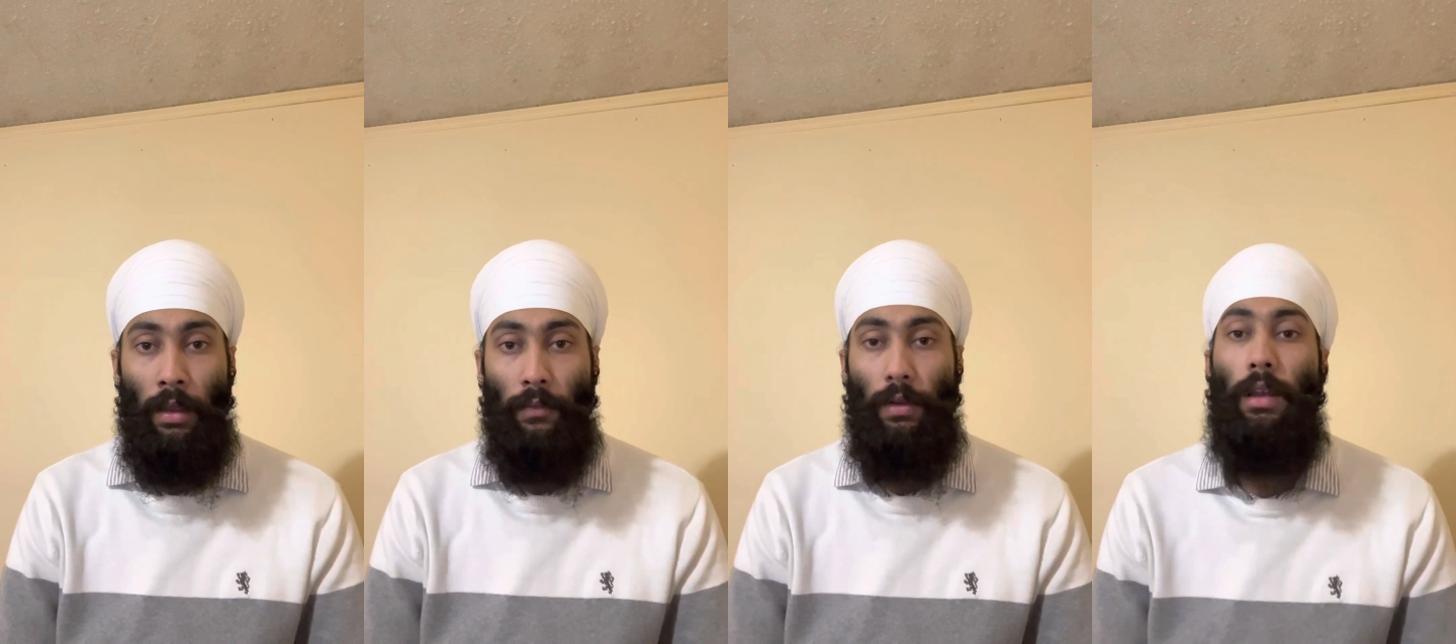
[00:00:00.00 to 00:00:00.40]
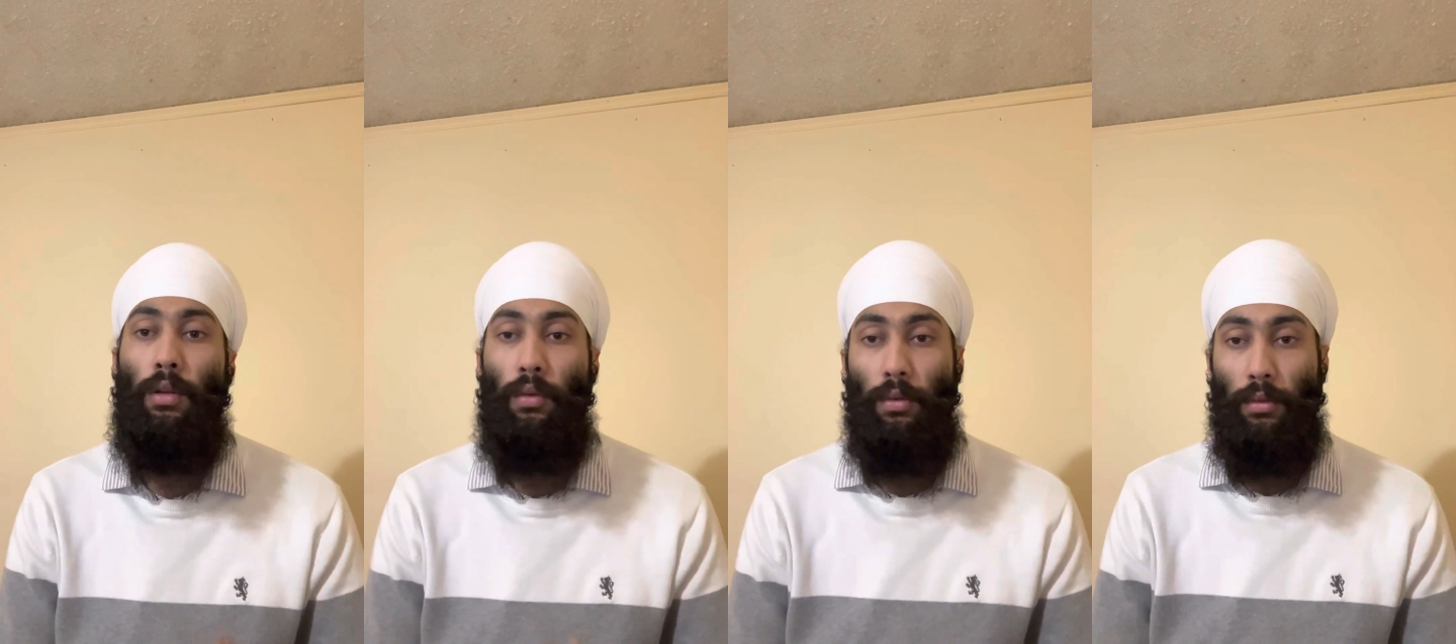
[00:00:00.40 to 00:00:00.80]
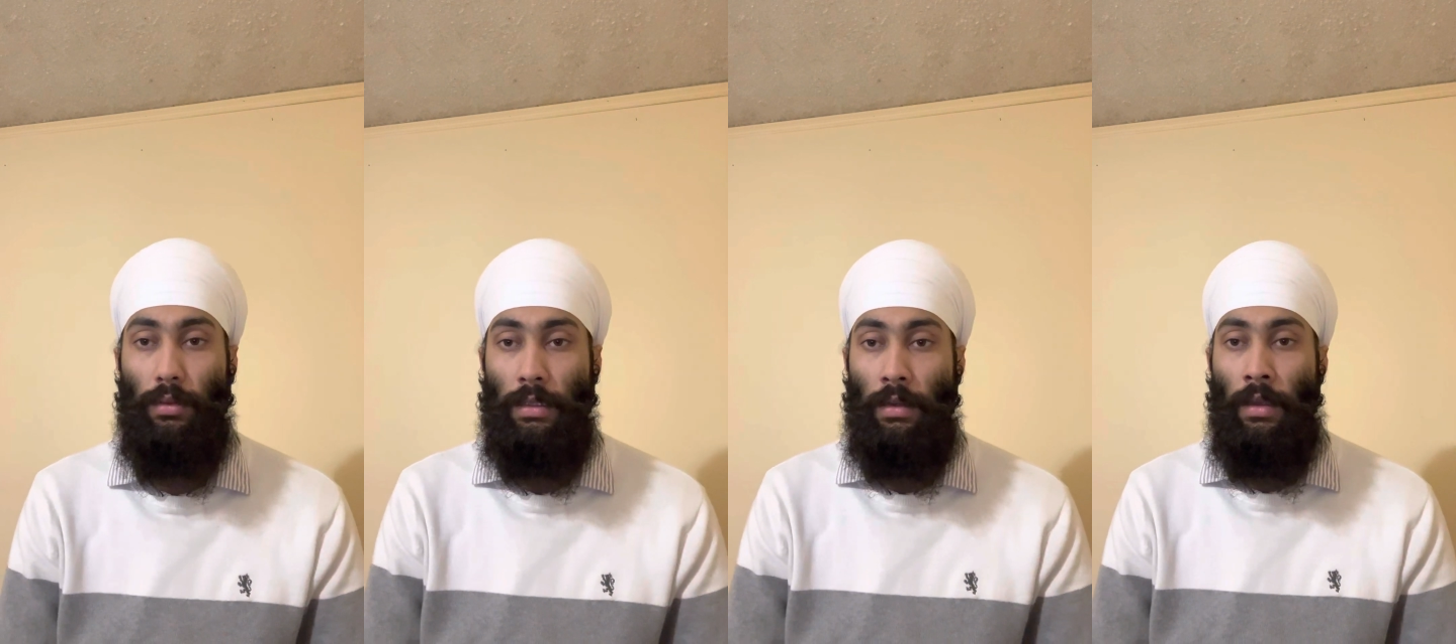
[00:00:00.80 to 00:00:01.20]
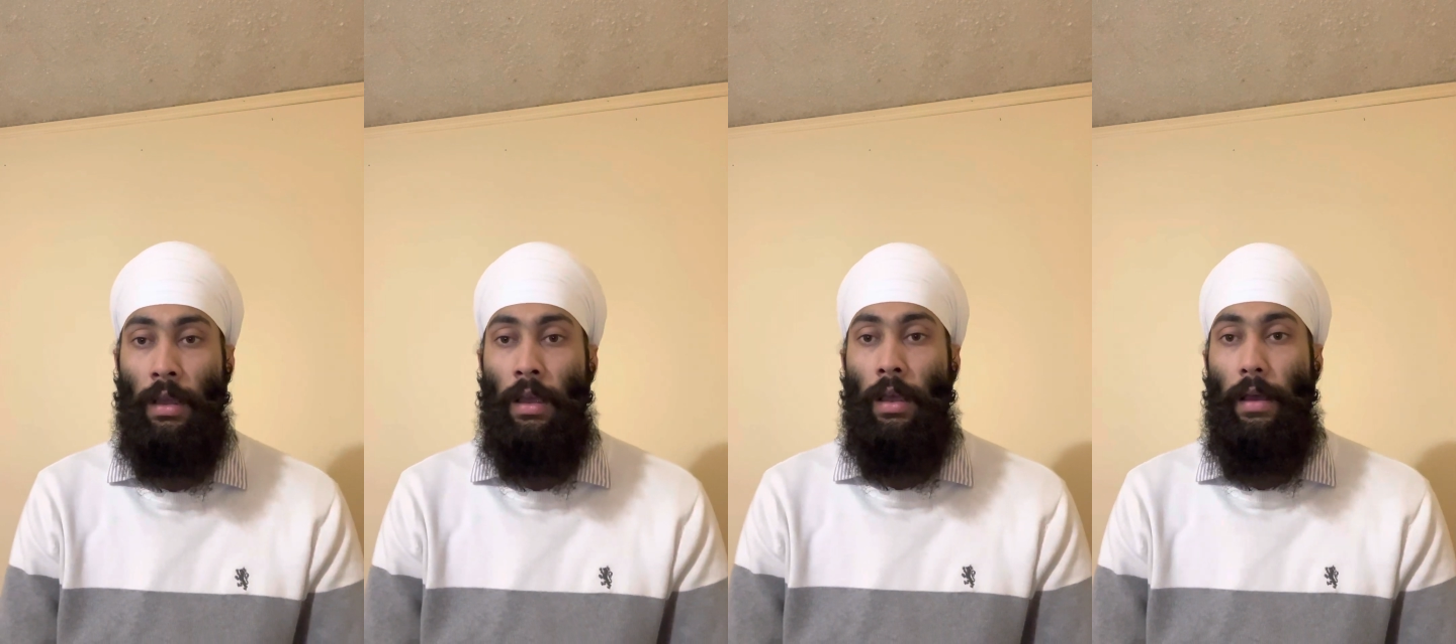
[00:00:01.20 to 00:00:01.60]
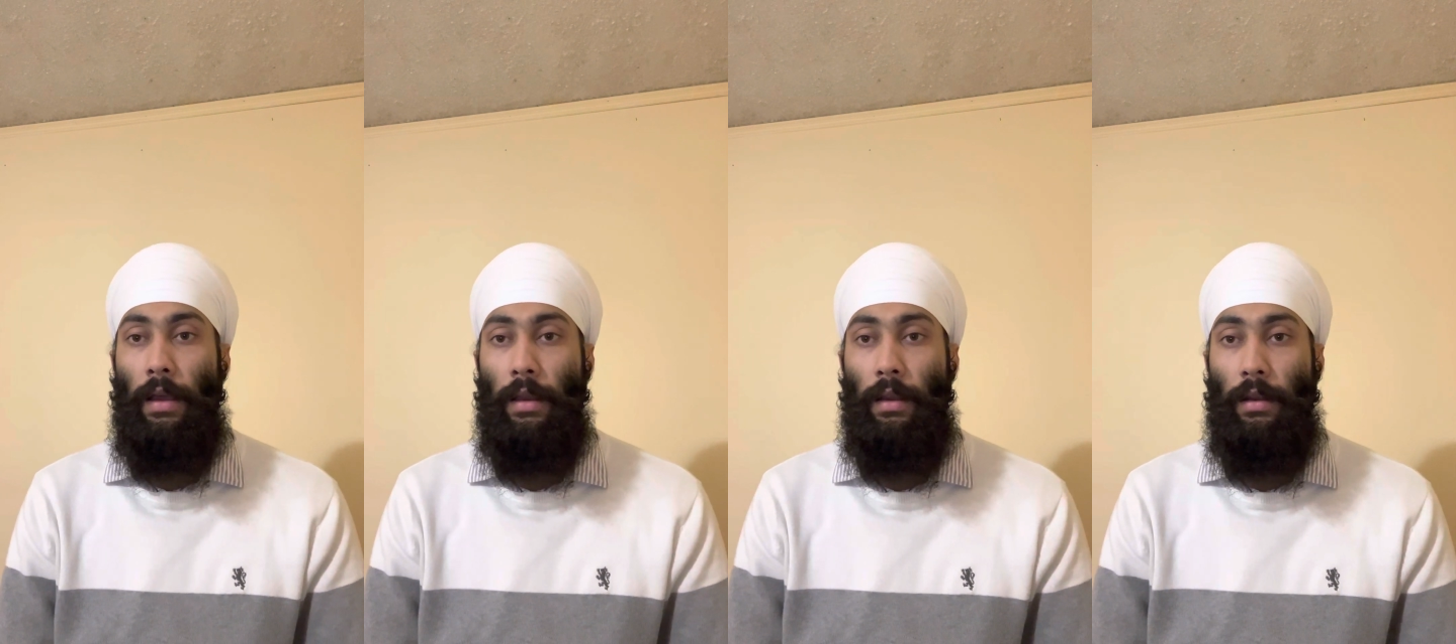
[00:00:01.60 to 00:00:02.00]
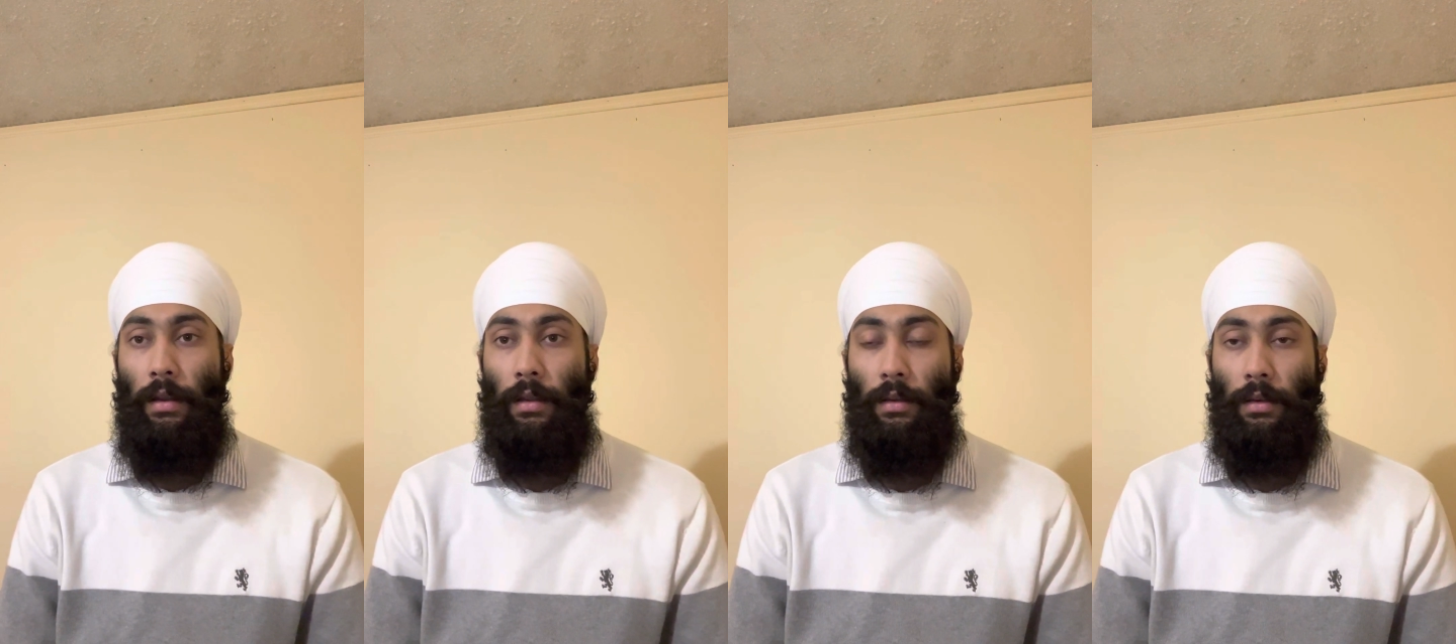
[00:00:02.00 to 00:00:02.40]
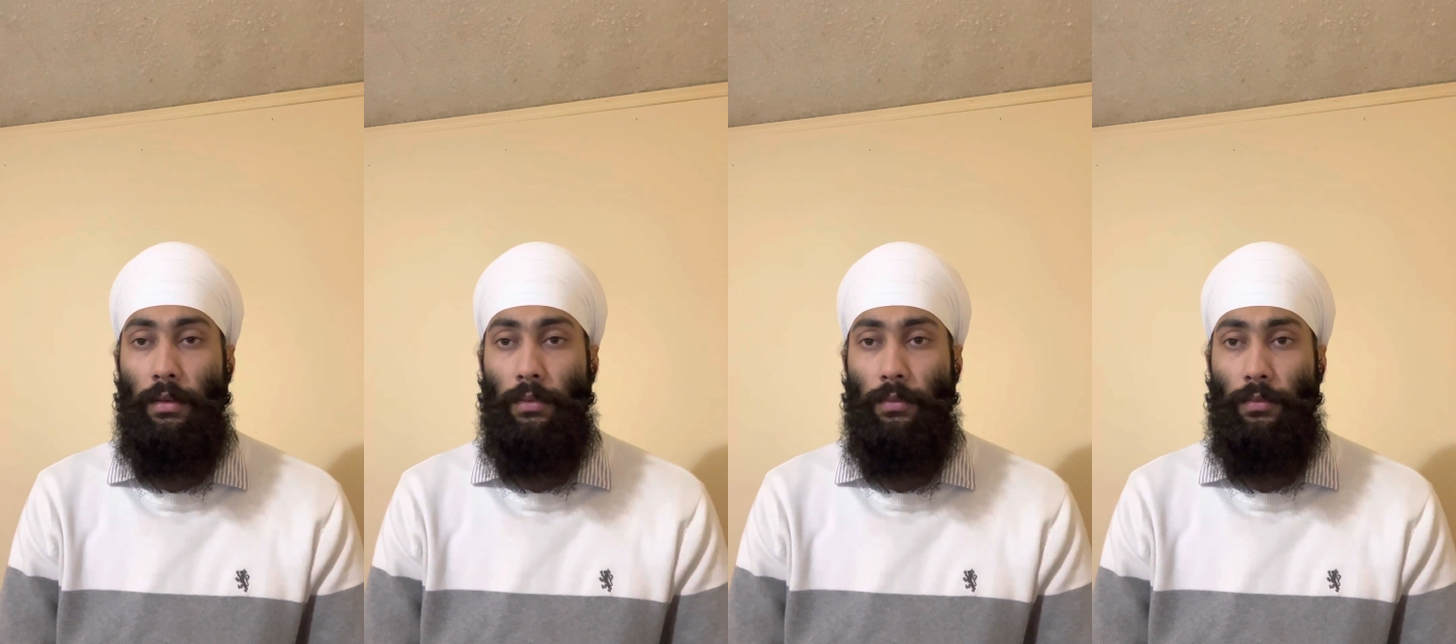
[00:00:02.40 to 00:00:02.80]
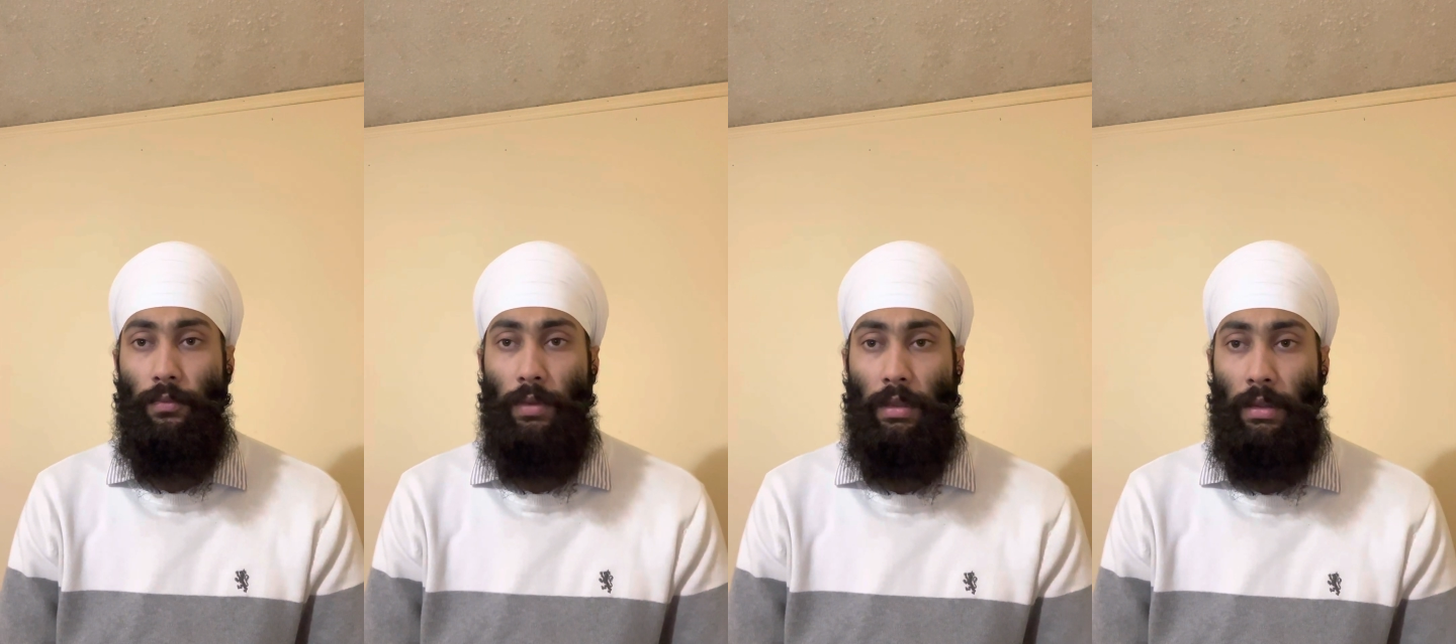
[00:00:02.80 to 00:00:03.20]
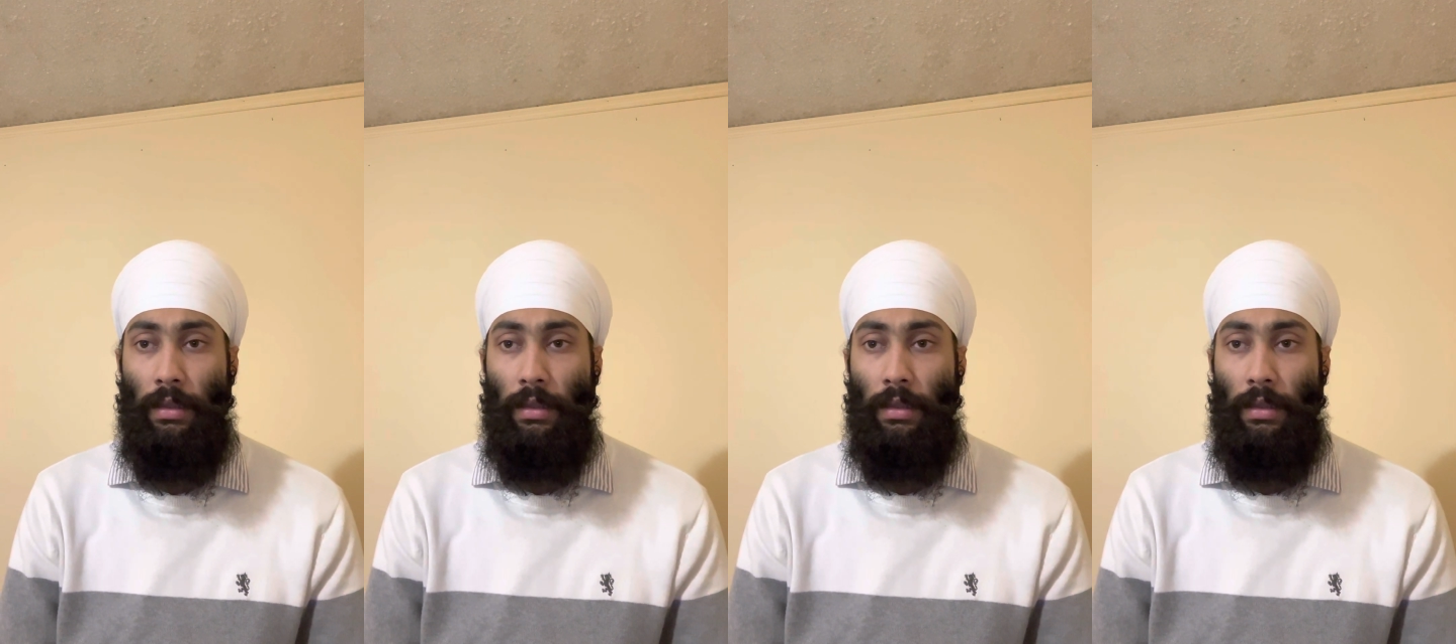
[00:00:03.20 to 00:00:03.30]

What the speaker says: with a low cost. And with